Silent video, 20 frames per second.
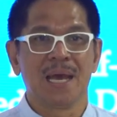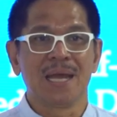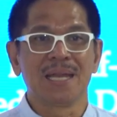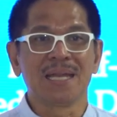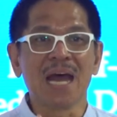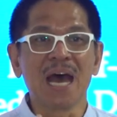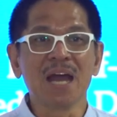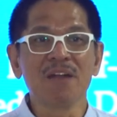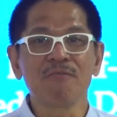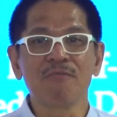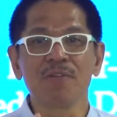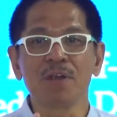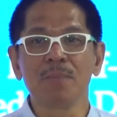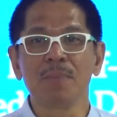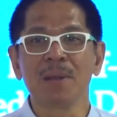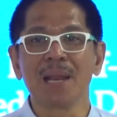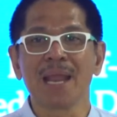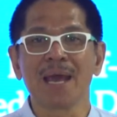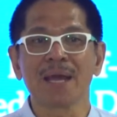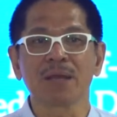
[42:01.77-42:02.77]

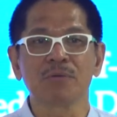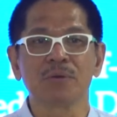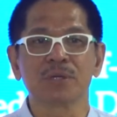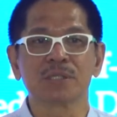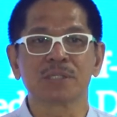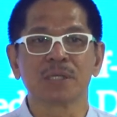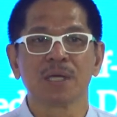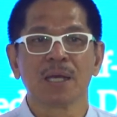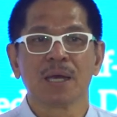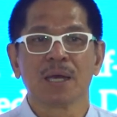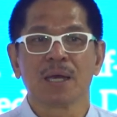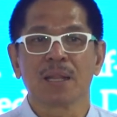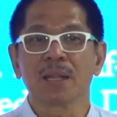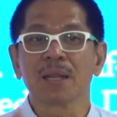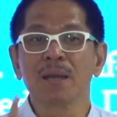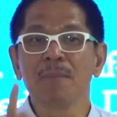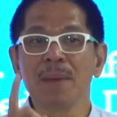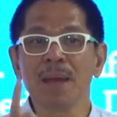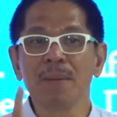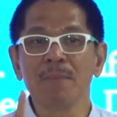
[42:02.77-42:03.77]
Non-verbal language,
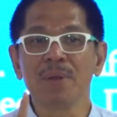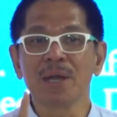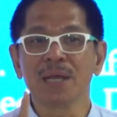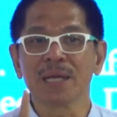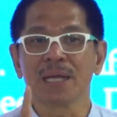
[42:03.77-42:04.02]
remember